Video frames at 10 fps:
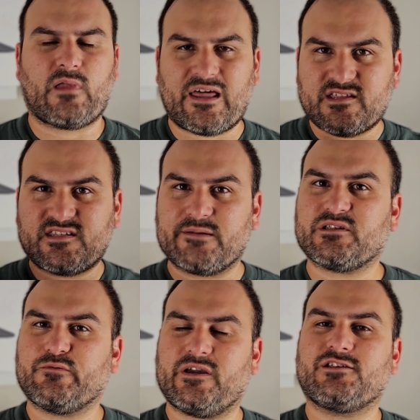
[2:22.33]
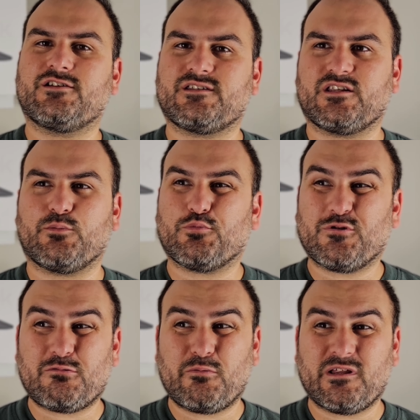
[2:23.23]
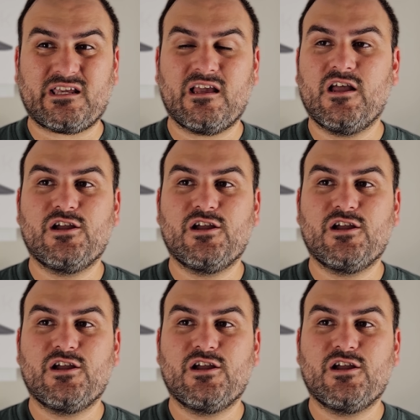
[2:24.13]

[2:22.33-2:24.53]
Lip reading: Other Samsung features that you probably